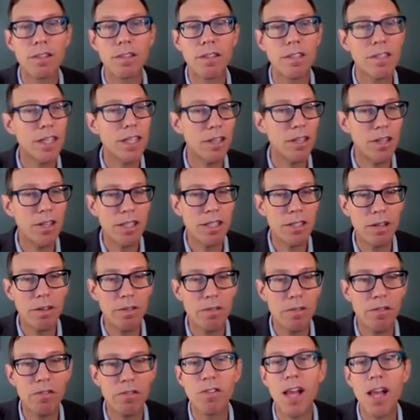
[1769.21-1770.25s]
series
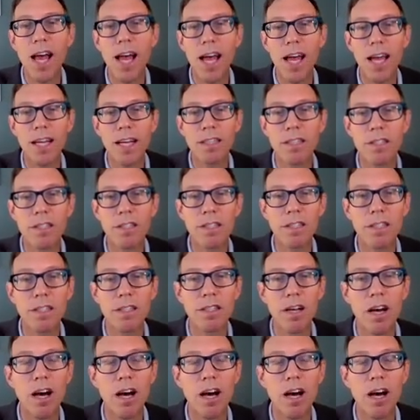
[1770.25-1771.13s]
of flags